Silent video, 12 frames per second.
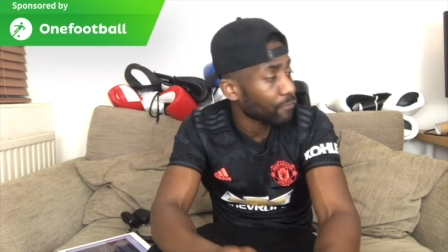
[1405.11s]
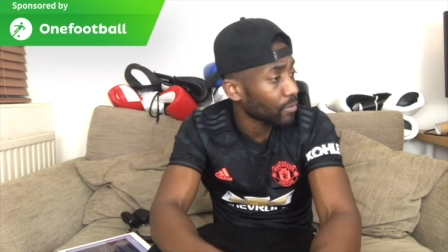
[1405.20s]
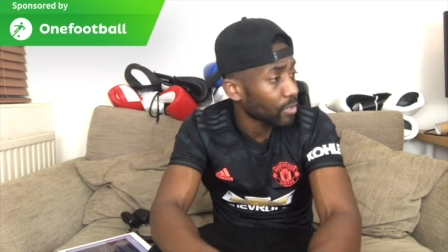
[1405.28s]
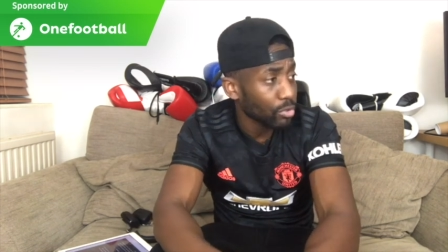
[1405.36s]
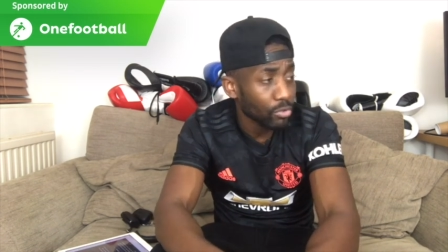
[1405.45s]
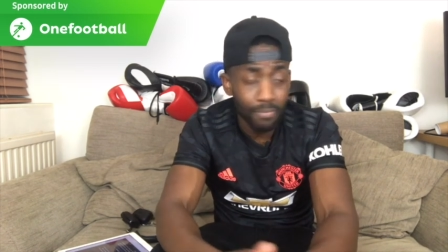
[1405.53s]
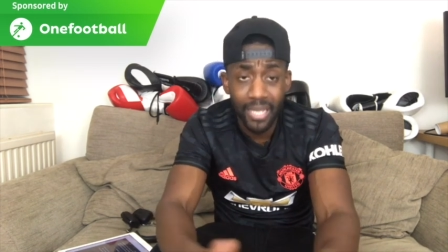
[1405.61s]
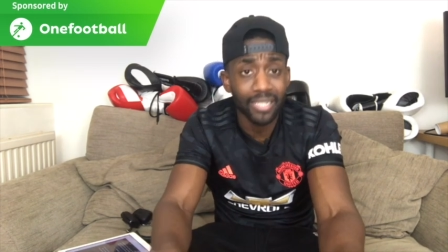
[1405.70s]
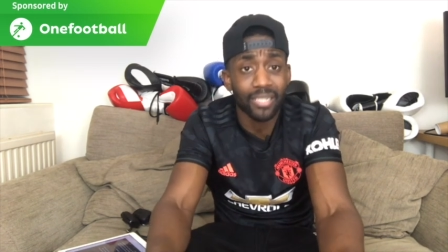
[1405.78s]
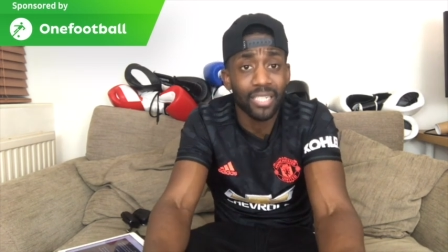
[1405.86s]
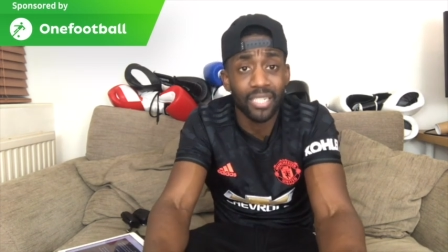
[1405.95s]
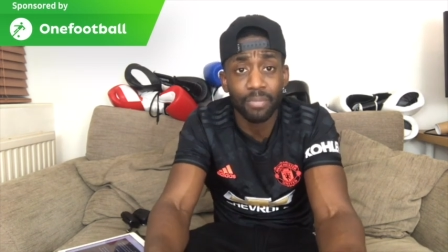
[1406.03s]
will do bits
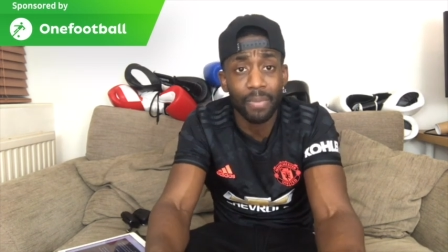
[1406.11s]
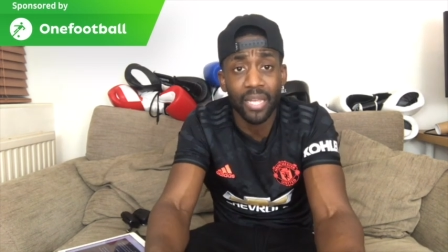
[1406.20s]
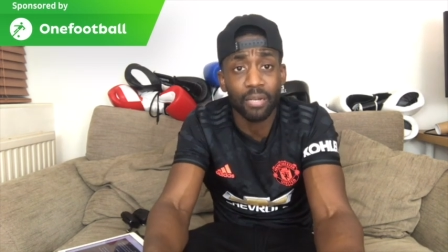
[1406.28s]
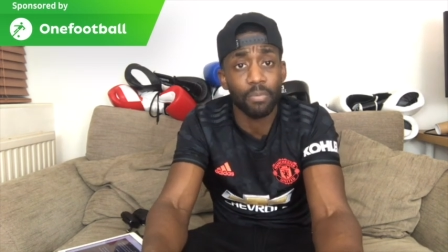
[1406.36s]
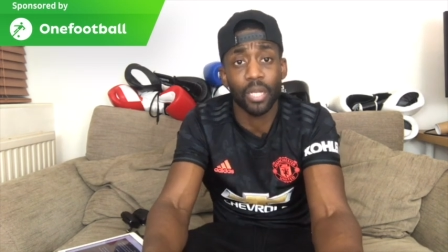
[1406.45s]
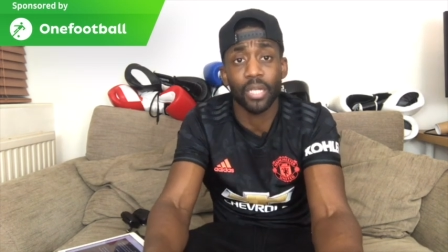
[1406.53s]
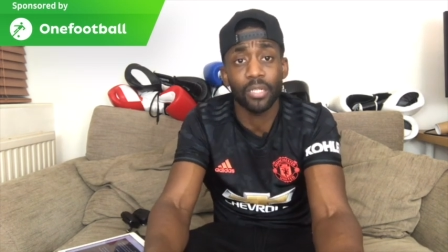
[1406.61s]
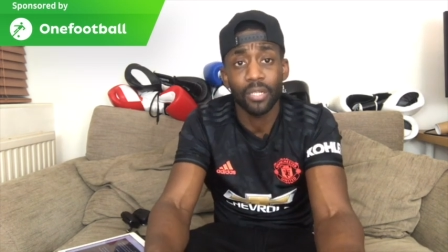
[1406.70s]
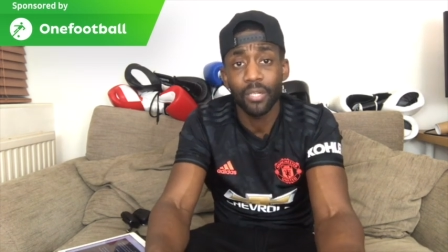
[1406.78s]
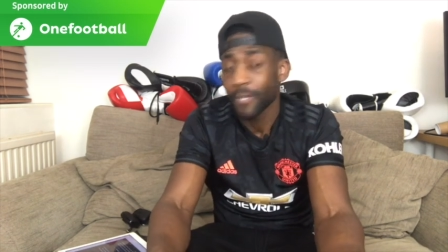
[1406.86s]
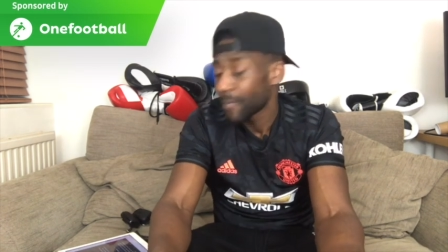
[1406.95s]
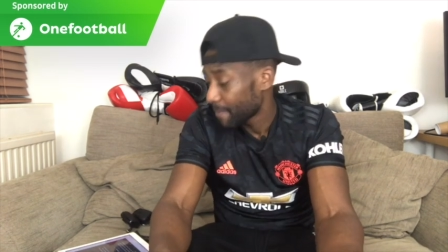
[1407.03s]
in Spain, blood.
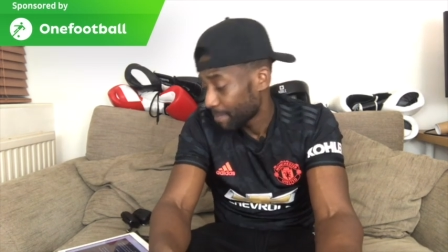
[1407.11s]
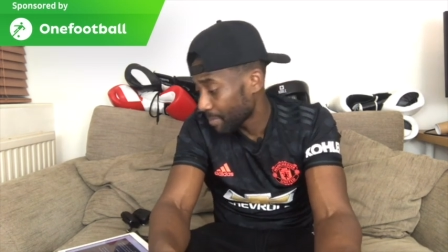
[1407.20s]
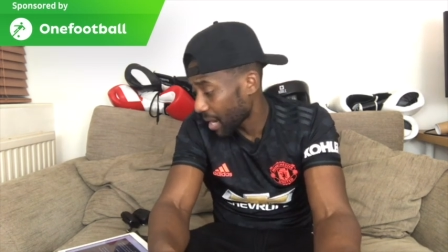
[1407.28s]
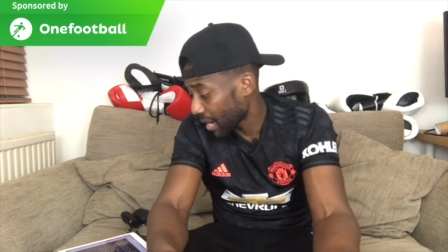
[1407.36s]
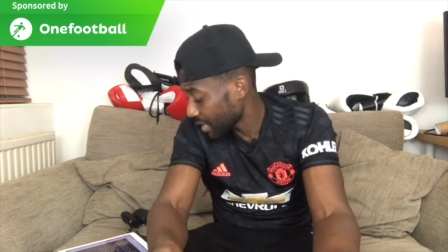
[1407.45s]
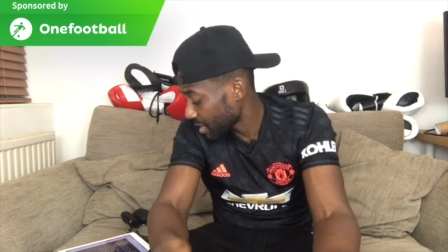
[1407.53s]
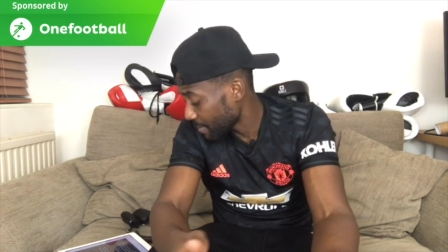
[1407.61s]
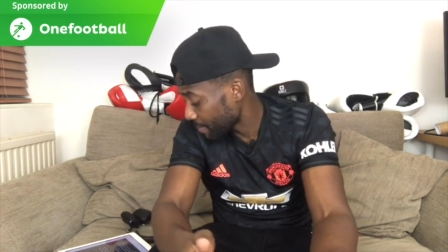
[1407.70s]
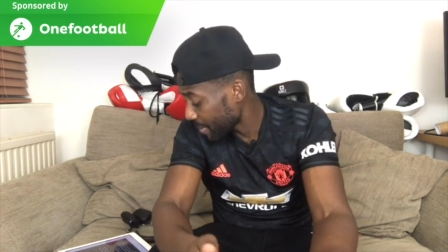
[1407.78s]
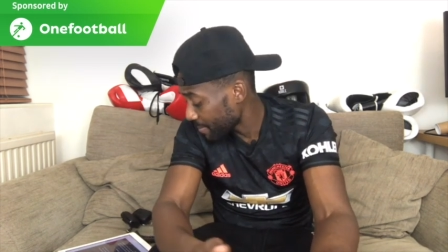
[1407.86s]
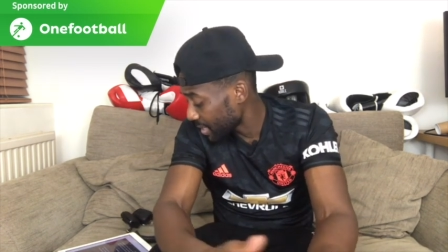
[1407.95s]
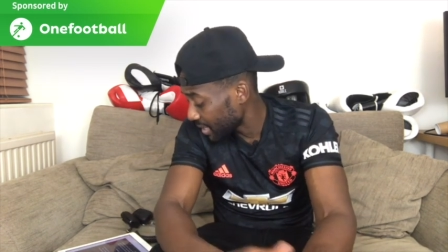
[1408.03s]
But in the
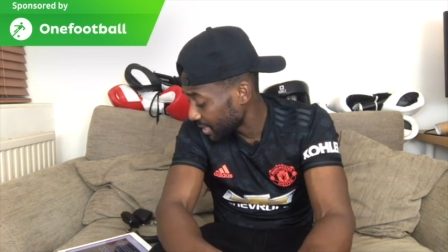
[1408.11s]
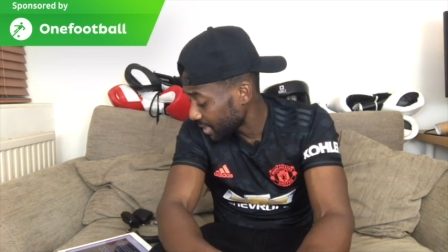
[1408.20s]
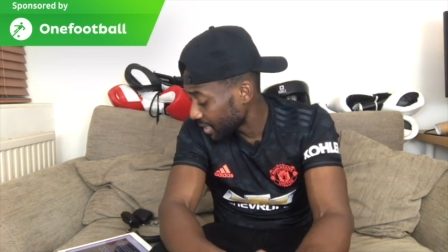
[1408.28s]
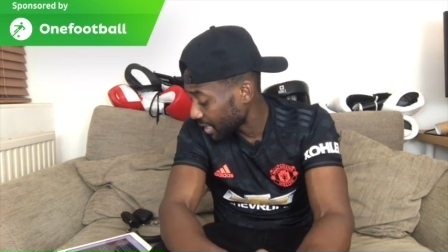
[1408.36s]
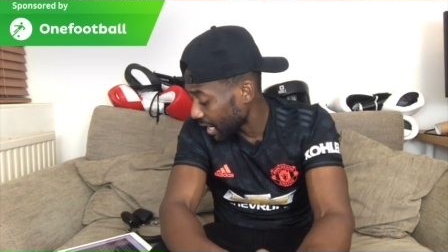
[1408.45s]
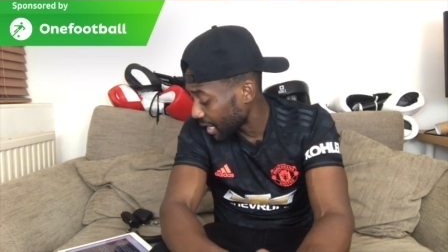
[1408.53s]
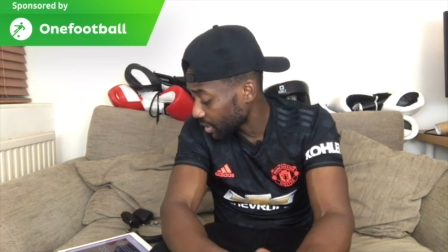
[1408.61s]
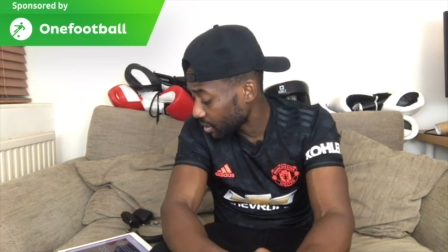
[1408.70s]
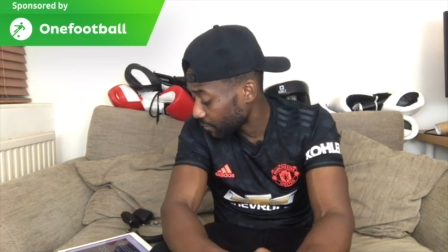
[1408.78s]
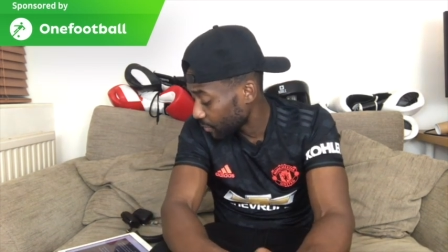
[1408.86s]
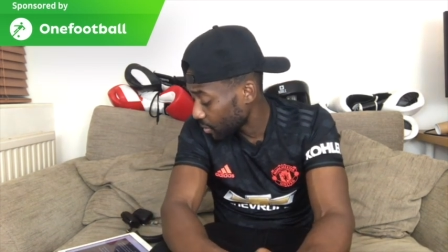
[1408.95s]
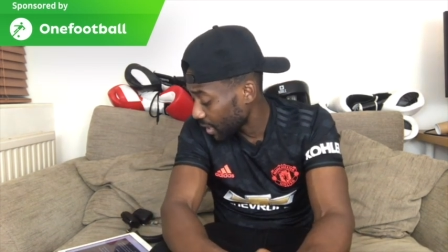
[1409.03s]
Premier League, I just
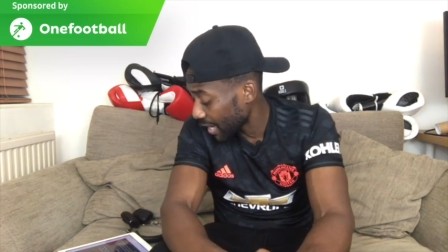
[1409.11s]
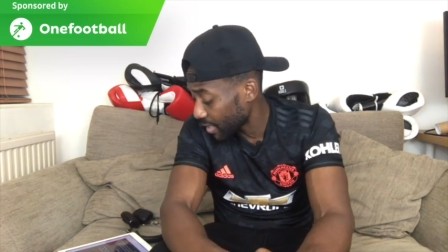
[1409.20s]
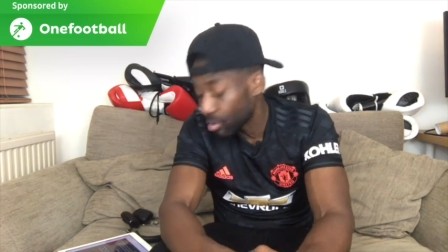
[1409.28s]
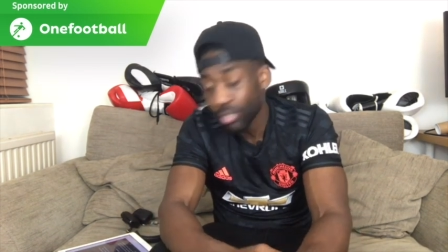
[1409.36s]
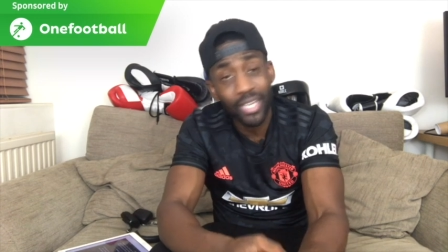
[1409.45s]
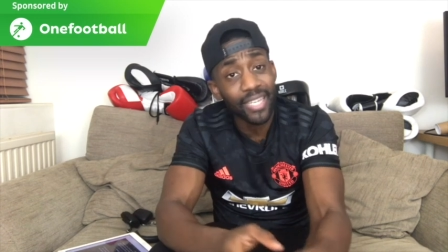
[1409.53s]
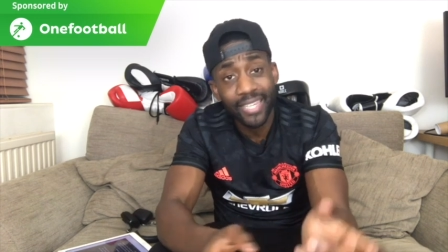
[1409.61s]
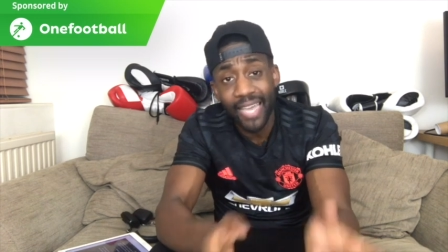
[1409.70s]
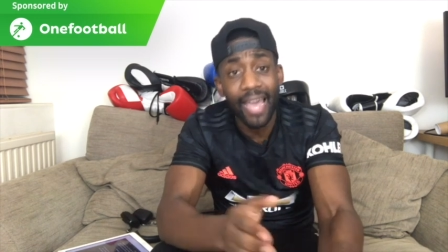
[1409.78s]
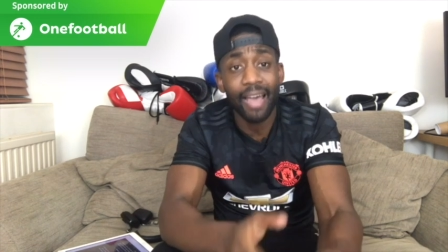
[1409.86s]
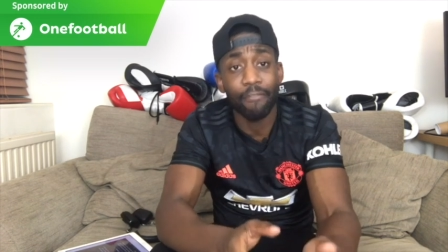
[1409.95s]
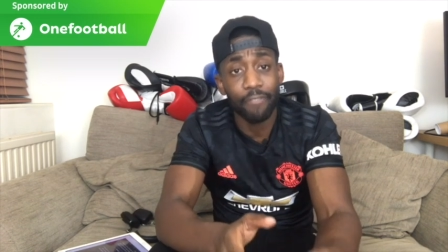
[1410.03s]
feel like you can get
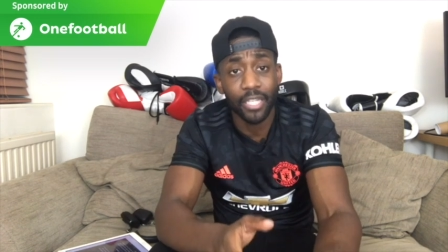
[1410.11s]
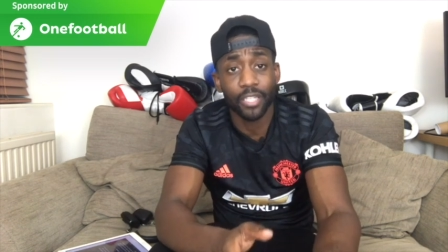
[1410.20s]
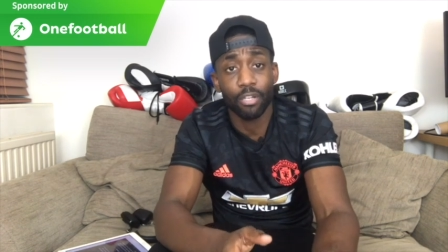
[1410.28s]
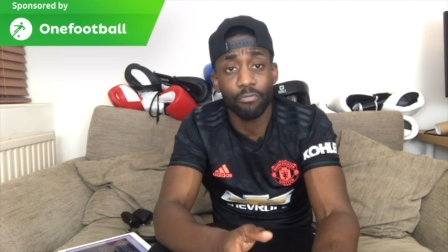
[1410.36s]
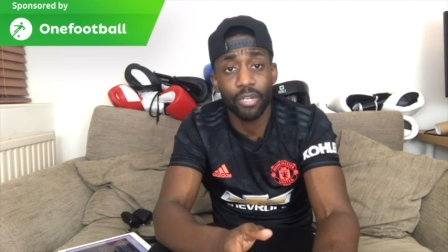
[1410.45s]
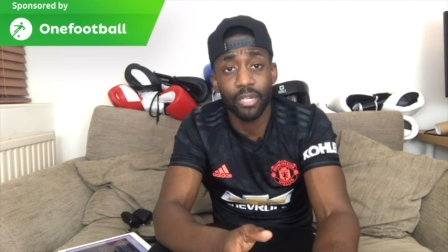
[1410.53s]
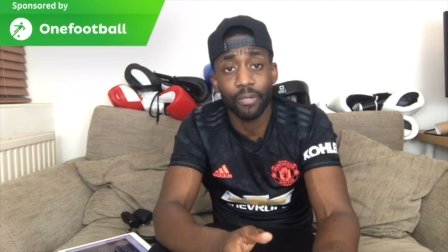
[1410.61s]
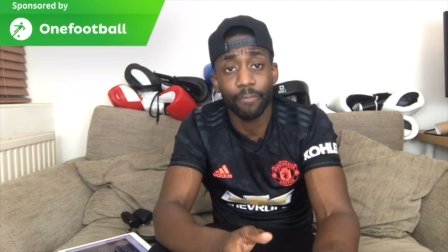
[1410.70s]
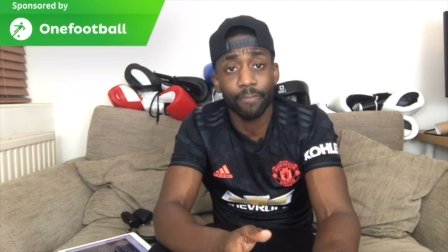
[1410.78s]
at Victor, innit?